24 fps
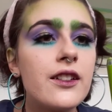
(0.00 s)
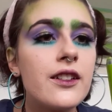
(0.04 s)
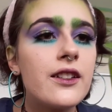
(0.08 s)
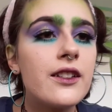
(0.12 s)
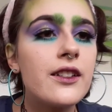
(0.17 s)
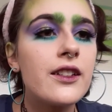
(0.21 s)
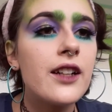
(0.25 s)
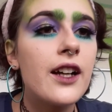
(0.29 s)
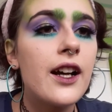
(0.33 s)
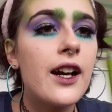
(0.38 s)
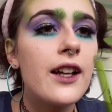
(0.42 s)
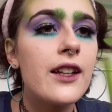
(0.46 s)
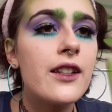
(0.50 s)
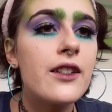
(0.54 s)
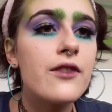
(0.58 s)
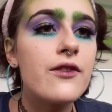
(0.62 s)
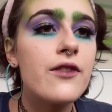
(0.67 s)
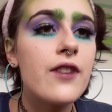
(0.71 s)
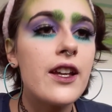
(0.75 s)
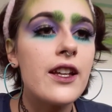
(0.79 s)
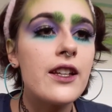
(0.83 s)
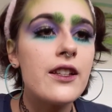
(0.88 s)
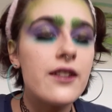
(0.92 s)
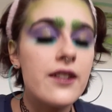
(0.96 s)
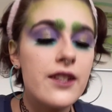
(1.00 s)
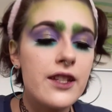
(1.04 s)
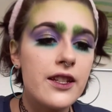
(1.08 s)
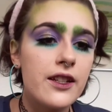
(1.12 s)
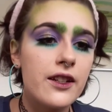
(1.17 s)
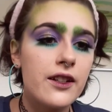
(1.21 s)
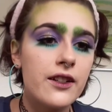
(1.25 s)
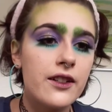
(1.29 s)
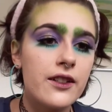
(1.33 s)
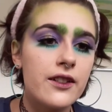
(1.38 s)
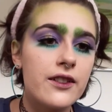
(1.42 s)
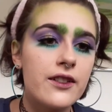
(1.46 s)
kind of a
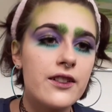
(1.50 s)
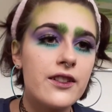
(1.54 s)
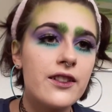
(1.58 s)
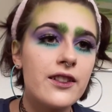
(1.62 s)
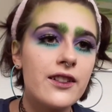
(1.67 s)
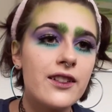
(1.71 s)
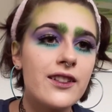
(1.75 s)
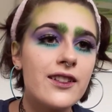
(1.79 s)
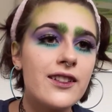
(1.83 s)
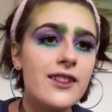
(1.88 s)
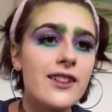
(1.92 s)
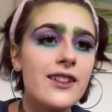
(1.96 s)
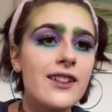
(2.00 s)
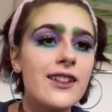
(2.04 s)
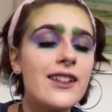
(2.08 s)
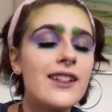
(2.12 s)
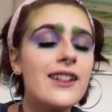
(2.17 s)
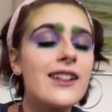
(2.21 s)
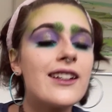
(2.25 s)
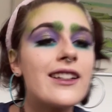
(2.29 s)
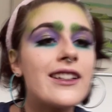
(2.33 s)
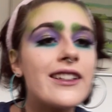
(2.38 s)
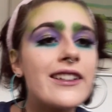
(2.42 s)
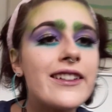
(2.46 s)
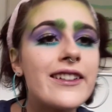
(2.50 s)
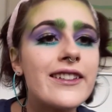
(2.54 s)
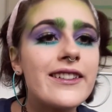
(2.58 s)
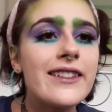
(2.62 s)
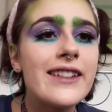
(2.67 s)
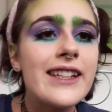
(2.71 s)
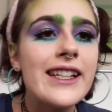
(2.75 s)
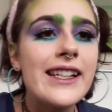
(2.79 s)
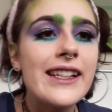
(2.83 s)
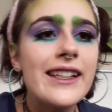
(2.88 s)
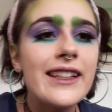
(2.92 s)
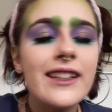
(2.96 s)
neon
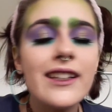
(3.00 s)
green.